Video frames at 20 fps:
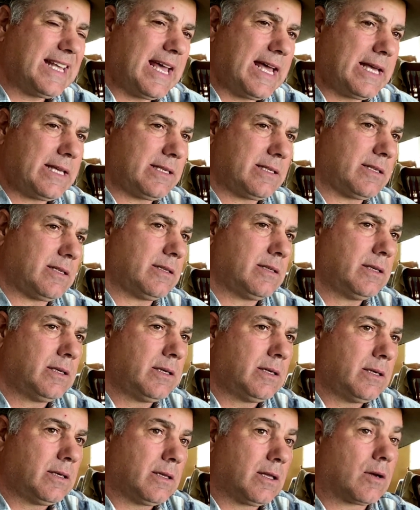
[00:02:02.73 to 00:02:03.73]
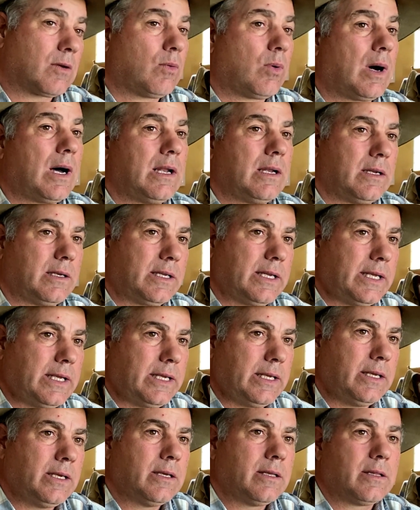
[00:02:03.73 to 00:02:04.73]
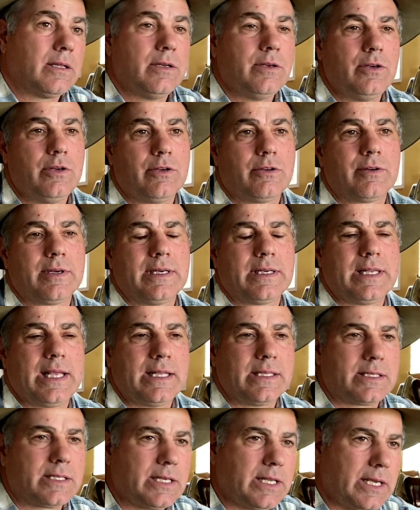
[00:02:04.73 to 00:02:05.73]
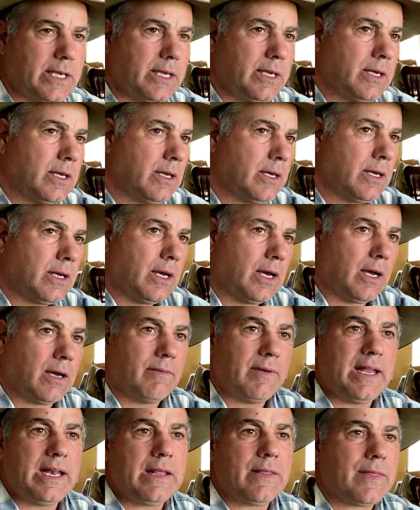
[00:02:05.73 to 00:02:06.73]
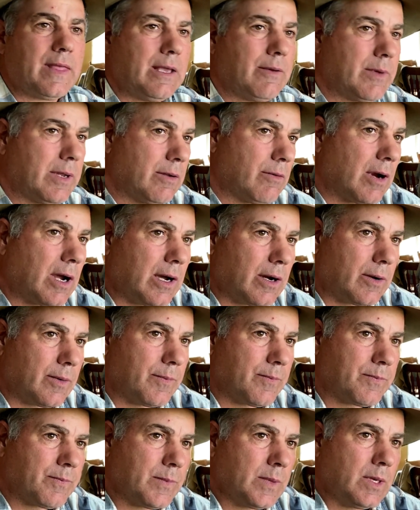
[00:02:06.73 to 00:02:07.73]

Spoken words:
test the quality, the nutrient density of anything we grow,